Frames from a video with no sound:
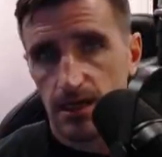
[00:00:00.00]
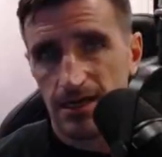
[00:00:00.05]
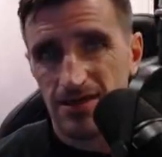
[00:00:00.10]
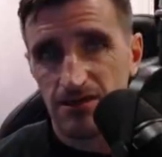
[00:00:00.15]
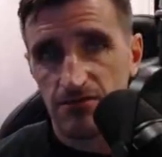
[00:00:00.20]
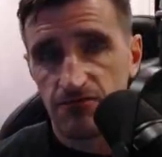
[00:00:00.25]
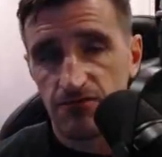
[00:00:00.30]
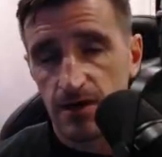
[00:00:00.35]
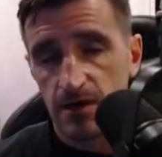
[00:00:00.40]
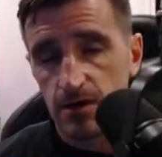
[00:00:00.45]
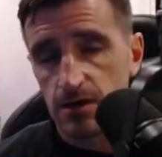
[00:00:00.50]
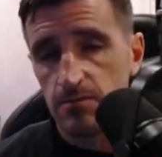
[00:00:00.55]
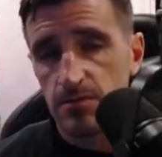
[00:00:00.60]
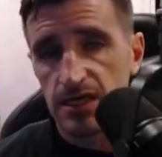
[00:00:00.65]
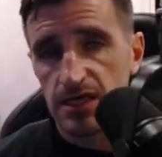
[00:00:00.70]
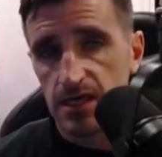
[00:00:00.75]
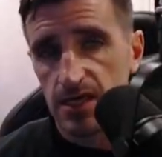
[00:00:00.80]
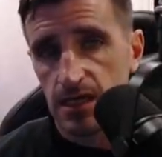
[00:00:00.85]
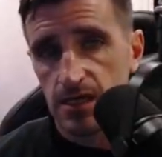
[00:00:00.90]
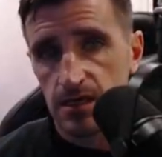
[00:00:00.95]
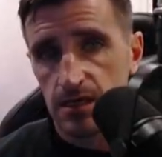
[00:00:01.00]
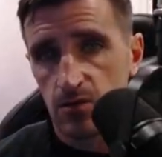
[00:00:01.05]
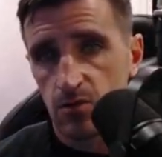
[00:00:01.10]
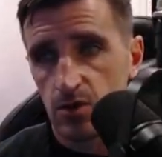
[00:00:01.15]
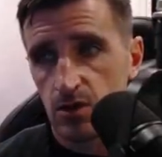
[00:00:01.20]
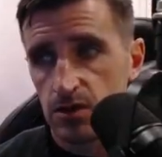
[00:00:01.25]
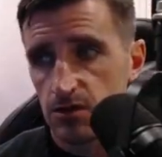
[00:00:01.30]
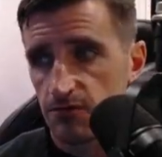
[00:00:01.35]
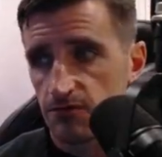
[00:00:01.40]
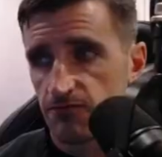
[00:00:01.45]
In the very beginning
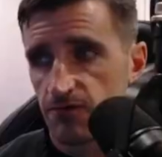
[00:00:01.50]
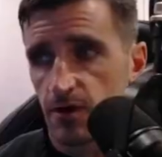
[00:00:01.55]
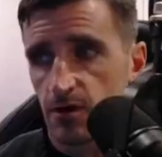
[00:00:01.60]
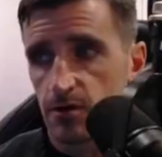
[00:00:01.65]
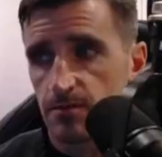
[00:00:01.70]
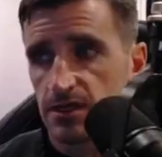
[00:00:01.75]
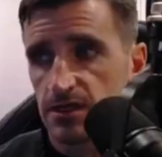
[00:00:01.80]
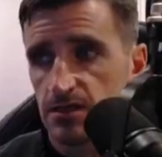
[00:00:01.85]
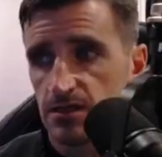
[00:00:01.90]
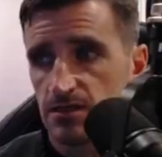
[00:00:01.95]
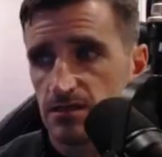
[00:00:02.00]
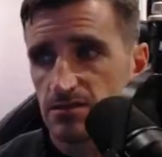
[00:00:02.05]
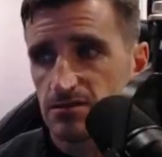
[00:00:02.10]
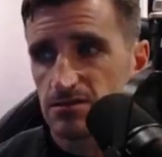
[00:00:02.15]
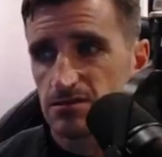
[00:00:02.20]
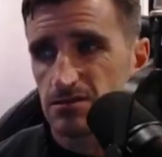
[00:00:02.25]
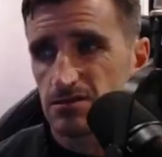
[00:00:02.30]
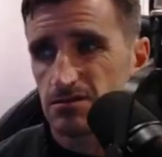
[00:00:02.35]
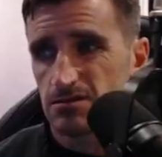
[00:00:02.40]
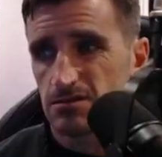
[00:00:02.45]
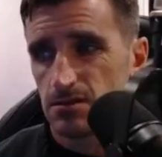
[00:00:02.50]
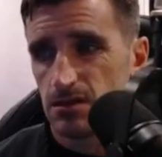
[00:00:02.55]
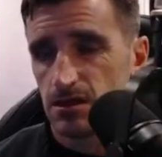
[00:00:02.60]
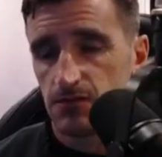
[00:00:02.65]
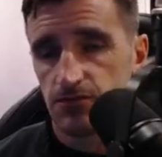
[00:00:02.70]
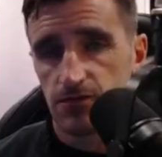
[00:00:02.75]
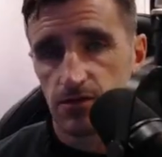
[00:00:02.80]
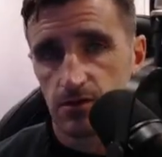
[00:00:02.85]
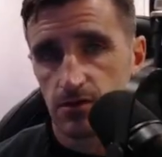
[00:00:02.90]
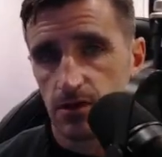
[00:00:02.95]
when you're farming this,
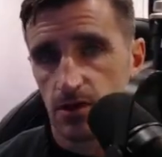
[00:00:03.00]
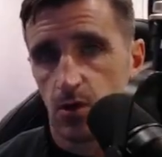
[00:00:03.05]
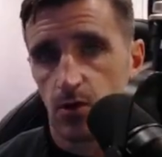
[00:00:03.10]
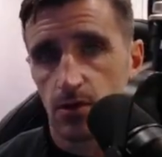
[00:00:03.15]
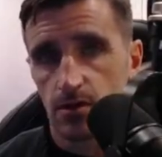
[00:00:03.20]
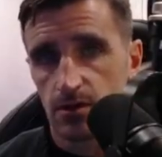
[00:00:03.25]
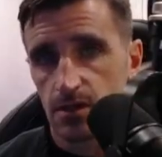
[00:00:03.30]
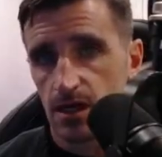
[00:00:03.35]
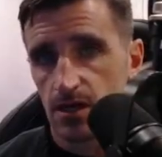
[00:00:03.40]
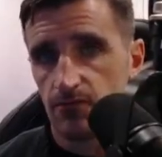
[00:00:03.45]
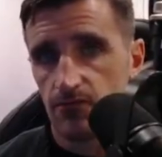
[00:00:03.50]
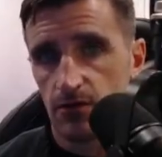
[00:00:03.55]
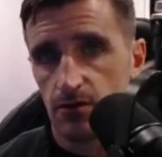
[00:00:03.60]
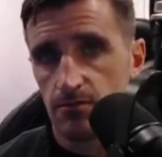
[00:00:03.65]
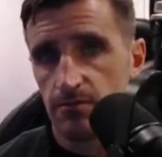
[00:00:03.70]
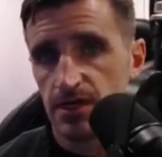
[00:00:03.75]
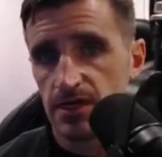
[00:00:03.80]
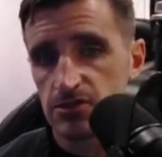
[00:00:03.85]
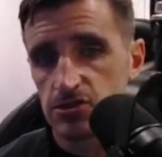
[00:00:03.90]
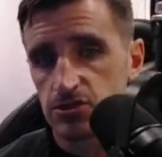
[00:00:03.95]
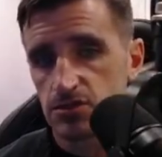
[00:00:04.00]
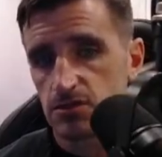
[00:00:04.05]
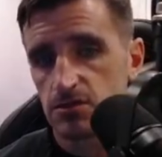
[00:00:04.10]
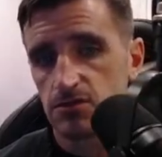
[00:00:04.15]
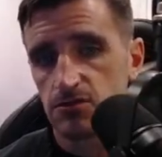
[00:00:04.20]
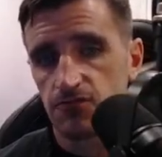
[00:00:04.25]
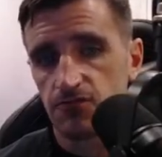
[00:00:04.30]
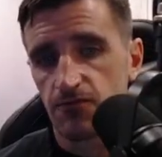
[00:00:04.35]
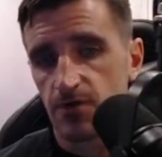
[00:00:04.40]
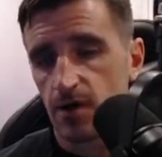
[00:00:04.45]
if you're lower level, make sure
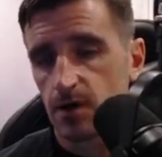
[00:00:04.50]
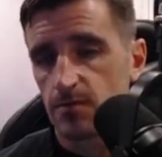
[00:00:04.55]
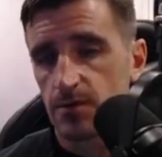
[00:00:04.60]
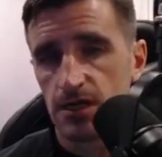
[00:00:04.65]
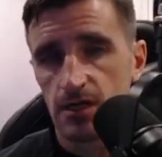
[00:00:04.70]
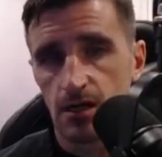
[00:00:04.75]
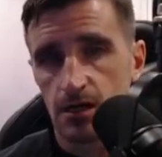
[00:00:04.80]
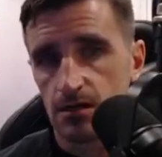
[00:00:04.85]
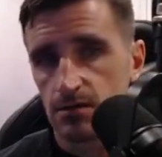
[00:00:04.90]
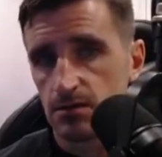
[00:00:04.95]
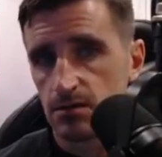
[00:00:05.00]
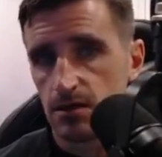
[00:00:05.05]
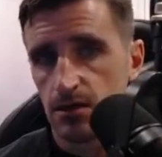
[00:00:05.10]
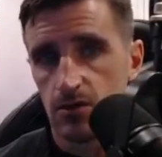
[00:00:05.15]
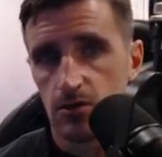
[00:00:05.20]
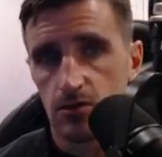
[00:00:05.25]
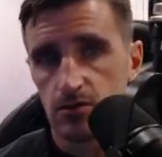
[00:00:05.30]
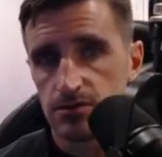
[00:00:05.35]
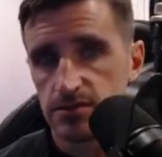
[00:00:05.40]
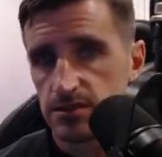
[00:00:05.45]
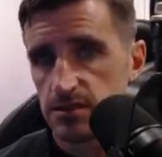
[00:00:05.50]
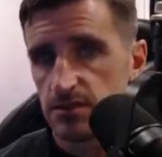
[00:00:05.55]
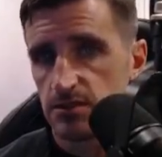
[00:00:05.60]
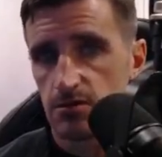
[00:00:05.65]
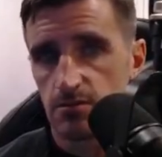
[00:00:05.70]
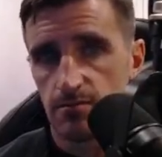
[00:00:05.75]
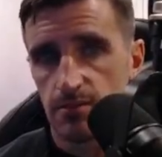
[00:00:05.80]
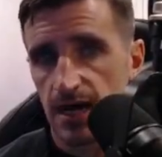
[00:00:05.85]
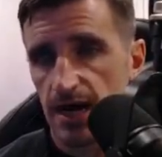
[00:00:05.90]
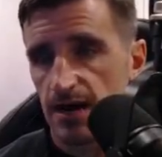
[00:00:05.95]
to farm it on low
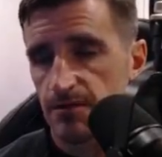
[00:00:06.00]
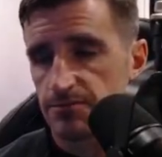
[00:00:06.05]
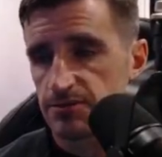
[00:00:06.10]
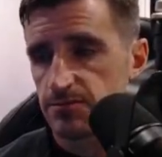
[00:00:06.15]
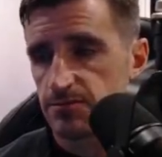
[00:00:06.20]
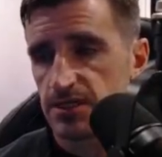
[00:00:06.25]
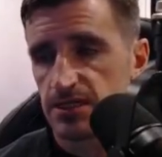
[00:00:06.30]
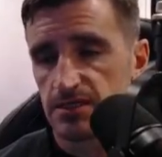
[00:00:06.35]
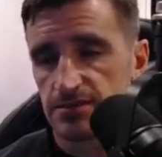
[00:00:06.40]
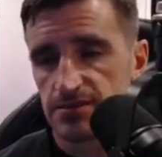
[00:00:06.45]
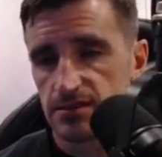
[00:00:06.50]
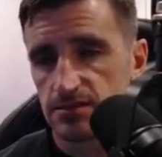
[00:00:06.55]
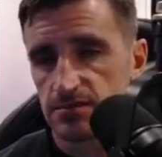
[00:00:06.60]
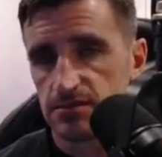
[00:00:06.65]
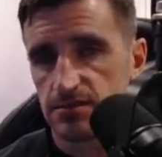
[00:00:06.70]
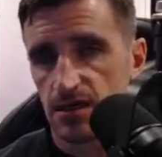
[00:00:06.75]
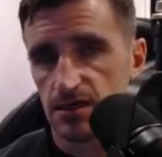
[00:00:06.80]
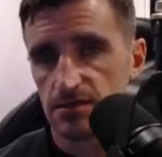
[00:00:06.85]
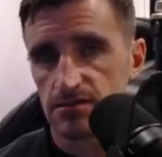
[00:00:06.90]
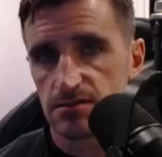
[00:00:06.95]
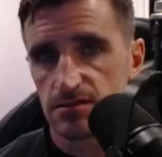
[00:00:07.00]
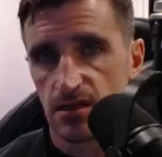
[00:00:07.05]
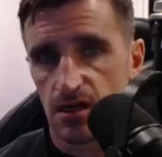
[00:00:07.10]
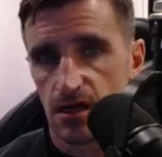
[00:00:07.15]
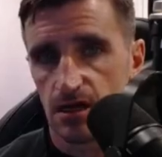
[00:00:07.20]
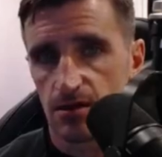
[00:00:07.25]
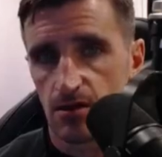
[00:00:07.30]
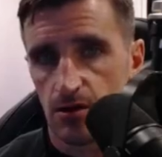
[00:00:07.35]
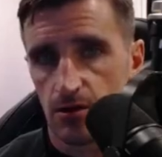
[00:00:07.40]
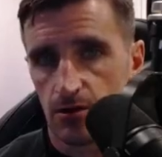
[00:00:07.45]
tier maps, because it does
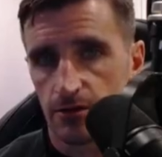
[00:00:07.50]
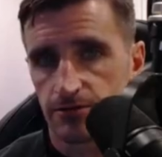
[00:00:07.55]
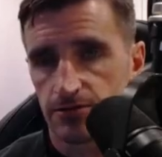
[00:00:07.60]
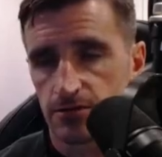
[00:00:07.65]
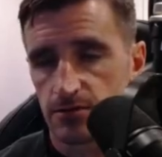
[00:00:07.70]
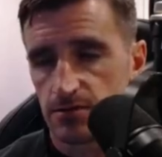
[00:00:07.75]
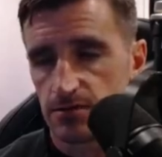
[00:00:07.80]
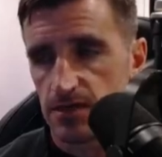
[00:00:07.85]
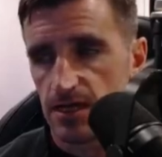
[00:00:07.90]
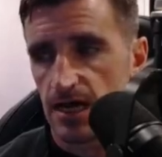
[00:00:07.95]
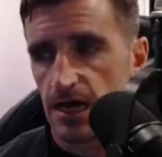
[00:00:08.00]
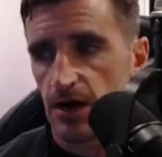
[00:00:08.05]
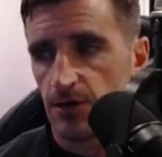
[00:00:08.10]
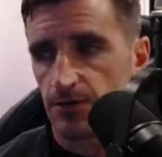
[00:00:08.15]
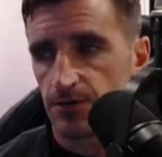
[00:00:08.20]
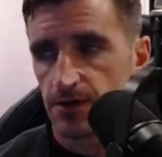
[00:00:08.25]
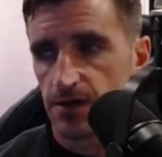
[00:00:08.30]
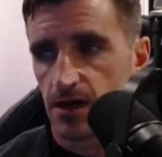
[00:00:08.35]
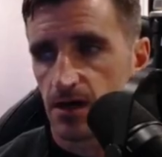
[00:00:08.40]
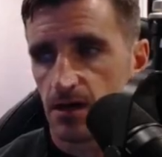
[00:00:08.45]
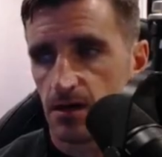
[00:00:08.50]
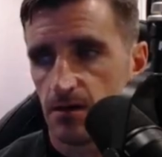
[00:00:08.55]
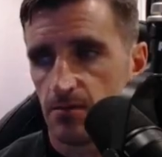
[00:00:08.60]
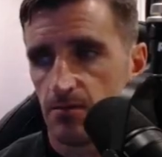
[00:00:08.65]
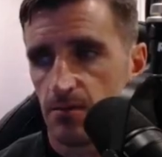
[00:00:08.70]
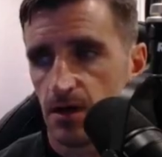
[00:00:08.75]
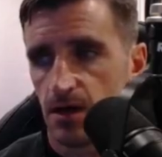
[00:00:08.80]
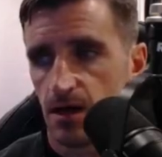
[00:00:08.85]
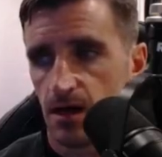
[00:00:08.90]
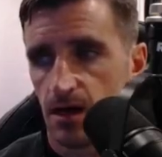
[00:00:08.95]
not alter the
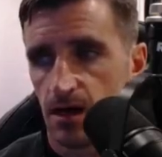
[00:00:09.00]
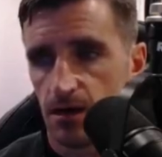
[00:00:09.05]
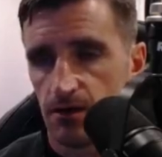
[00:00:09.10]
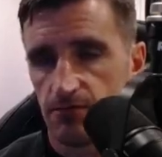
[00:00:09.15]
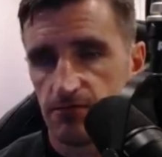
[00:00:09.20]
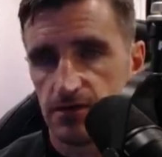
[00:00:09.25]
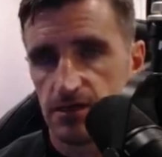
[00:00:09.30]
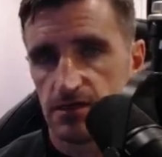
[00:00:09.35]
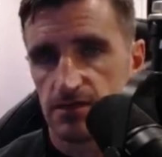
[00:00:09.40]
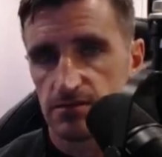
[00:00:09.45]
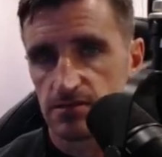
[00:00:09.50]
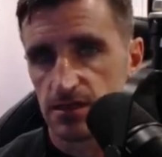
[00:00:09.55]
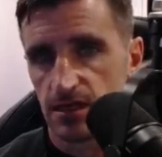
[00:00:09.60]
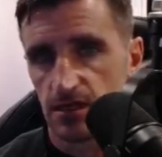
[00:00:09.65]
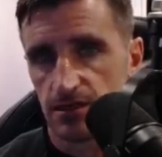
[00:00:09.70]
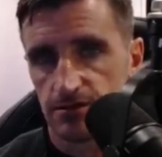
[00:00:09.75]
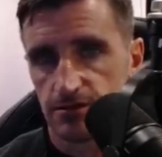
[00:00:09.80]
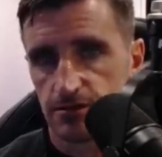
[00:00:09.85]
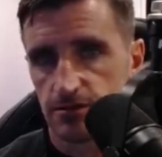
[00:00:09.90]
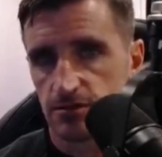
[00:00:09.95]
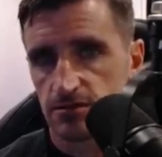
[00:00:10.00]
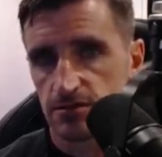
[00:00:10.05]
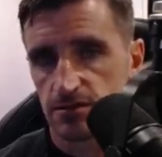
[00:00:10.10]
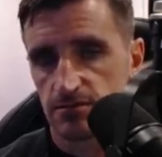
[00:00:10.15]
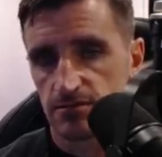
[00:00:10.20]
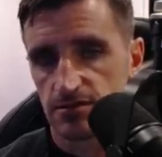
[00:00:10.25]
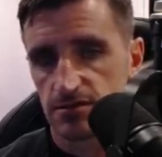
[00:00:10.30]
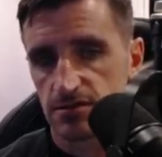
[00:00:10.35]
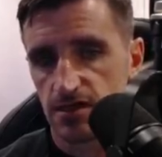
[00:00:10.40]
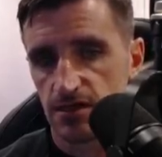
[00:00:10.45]
outcome of the intelligence
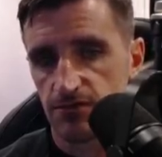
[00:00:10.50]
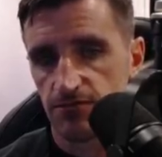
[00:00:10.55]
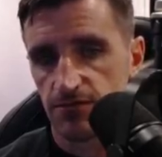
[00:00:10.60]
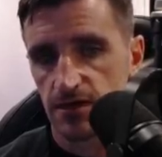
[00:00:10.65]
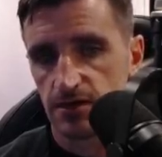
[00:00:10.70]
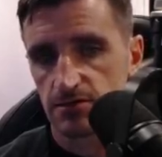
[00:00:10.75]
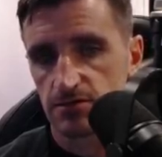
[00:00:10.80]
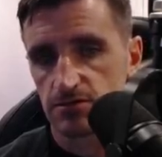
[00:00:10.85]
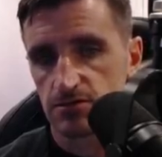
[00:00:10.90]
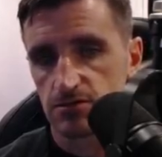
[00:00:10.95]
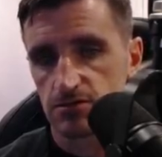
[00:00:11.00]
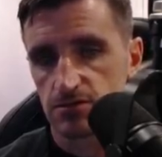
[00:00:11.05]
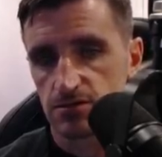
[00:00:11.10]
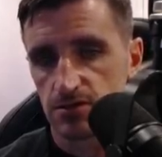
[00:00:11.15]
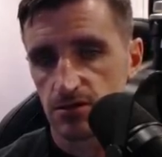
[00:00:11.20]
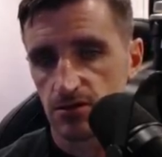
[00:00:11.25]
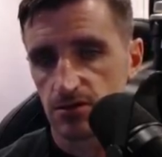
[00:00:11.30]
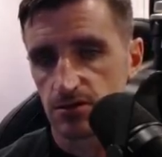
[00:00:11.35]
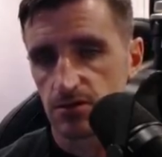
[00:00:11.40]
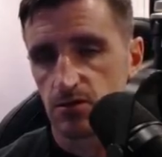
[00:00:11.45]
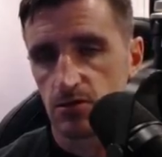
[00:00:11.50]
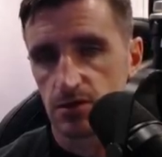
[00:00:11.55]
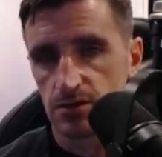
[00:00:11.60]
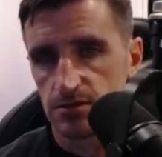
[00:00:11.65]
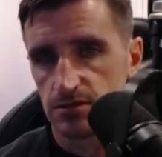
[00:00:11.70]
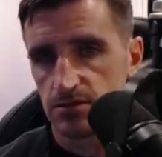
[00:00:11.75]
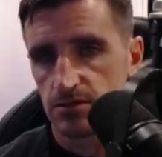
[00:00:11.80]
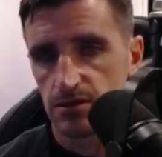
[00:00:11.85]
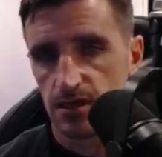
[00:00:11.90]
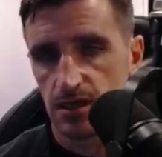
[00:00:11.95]
of the safe house. You're still
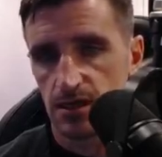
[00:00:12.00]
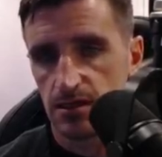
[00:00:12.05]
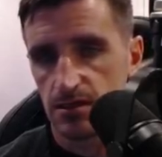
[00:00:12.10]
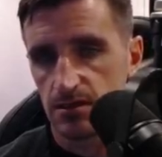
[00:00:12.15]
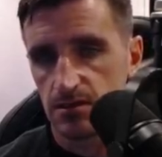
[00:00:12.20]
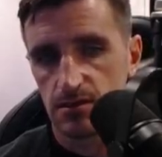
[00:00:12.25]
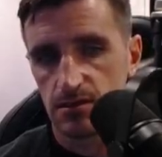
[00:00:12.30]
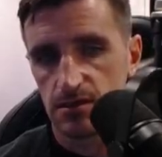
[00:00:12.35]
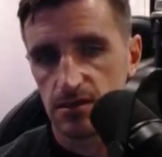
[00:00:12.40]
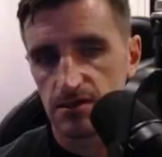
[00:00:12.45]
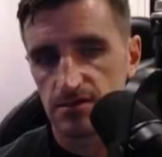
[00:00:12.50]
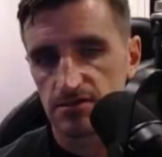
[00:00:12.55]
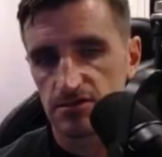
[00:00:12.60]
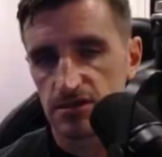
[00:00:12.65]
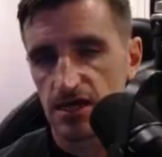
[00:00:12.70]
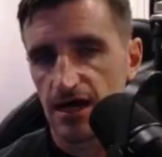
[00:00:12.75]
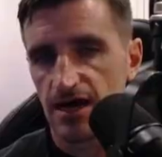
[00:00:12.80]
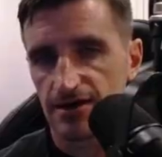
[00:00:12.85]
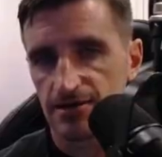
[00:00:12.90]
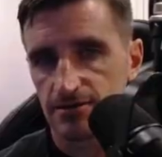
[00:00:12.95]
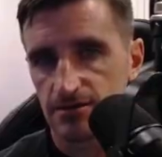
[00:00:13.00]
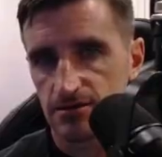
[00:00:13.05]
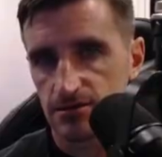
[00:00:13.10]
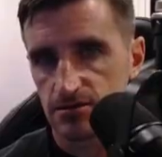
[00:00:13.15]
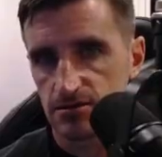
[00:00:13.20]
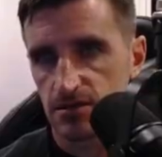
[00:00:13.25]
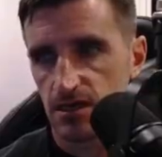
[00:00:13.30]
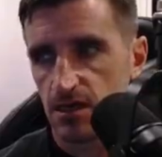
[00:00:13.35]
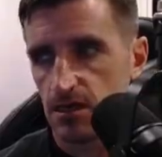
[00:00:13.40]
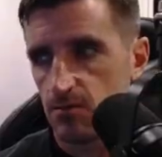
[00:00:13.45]
going to get the exact
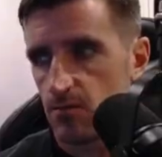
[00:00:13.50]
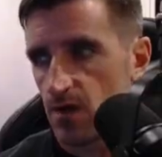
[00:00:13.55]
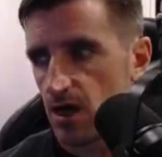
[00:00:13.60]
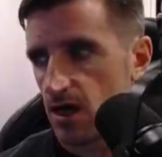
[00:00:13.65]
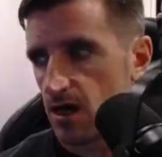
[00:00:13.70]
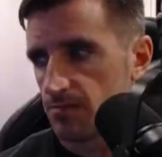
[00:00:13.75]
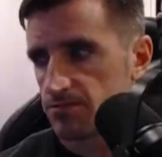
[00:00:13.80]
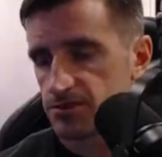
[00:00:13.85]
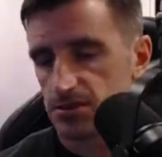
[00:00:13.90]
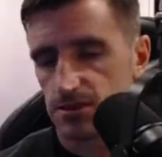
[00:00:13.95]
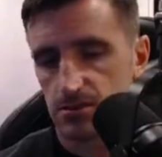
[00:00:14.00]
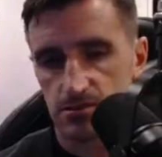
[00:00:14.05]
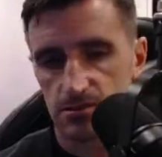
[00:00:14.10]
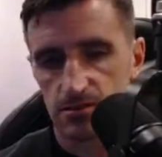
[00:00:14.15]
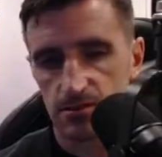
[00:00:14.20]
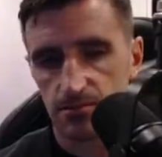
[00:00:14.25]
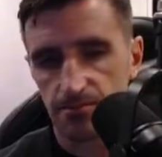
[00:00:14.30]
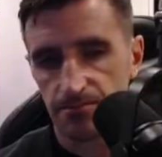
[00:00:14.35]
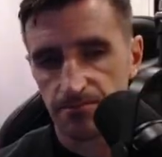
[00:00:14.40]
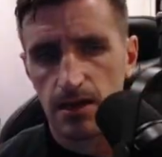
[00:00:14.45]
same options.